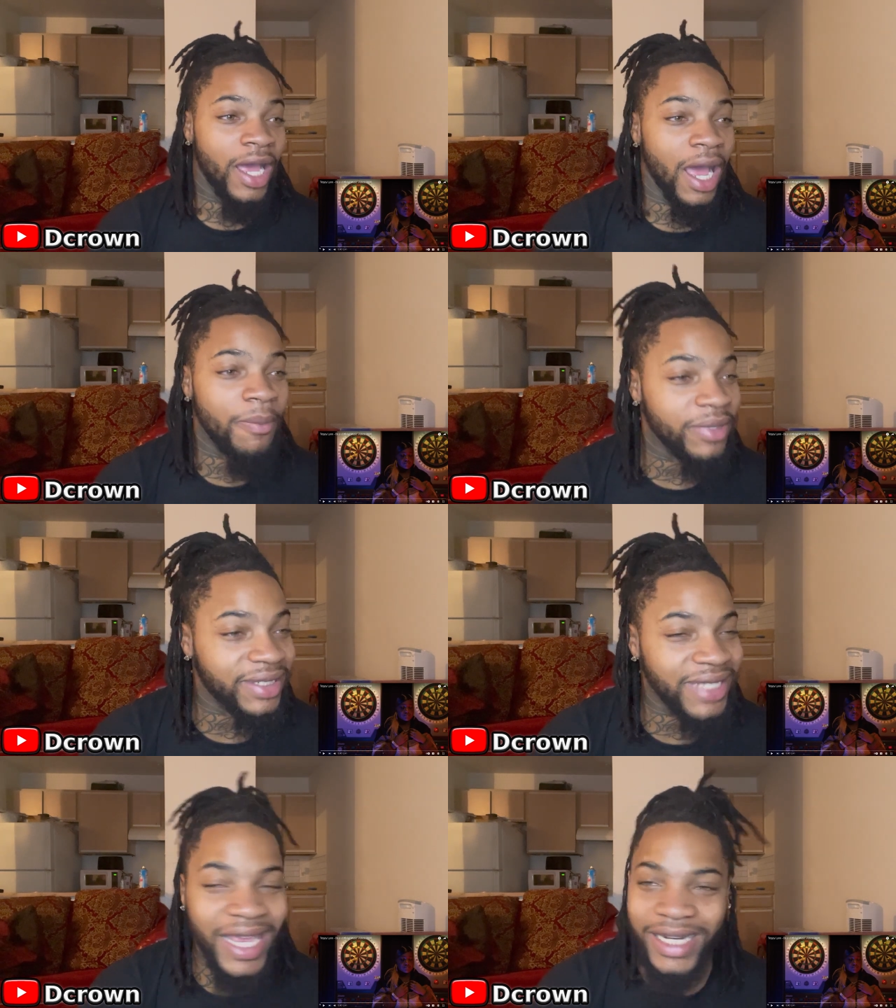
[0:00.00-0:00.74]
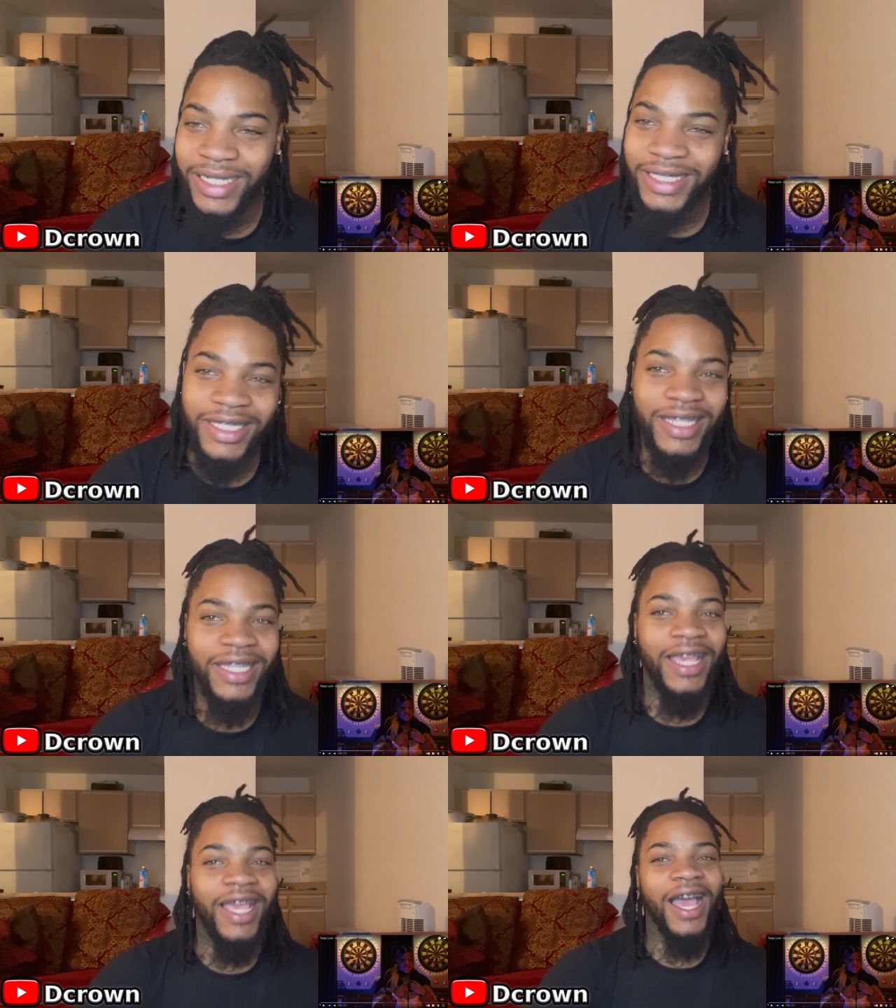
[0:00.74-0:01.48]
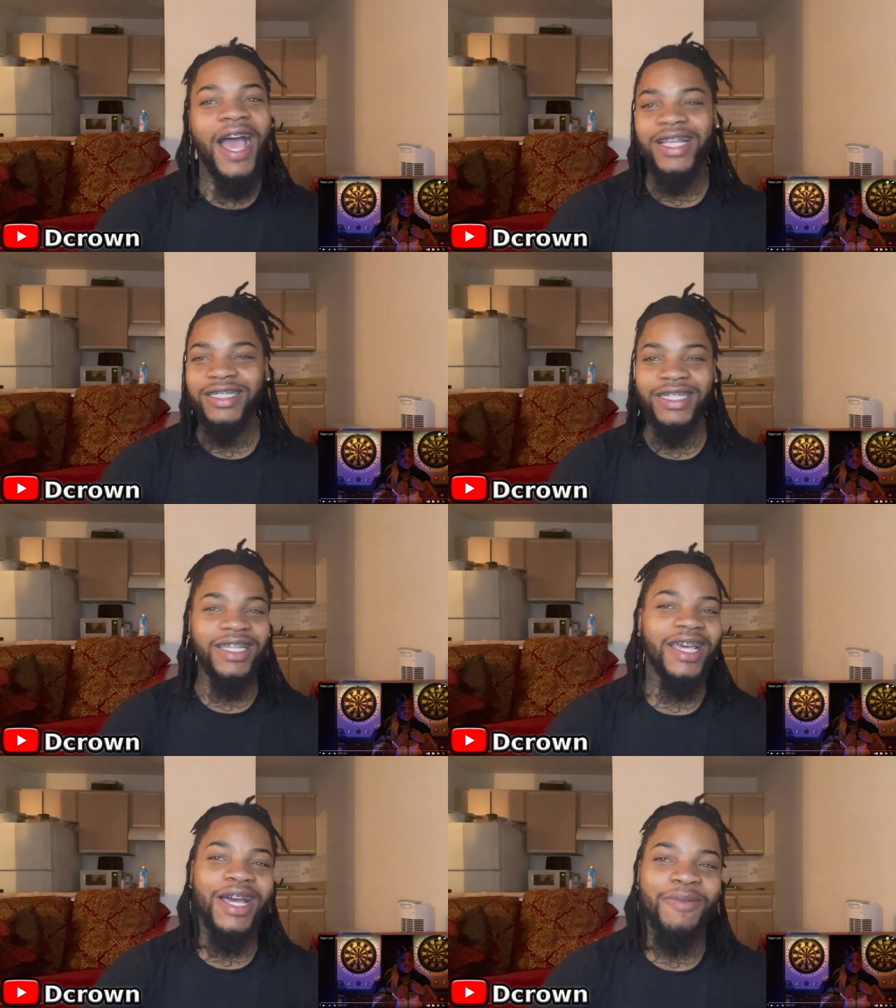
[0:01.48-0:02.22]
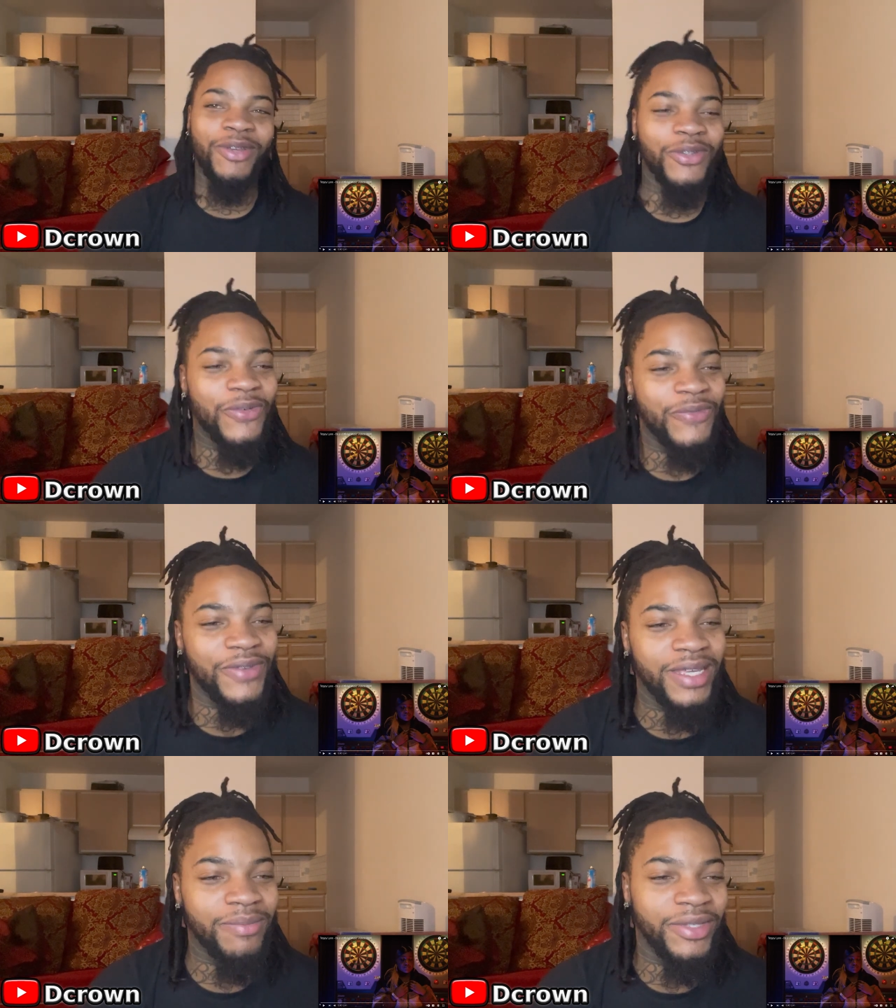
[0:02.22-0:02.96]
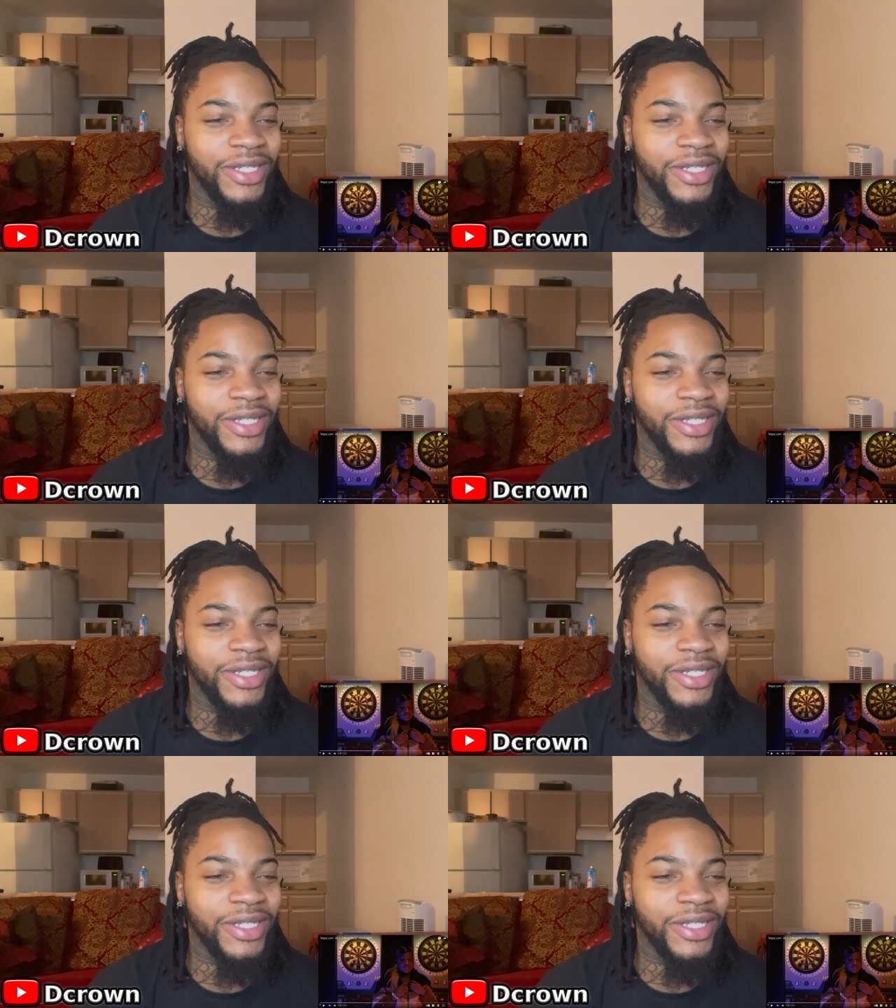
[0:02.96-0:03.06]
I'm excited to see how she coming. You feel me?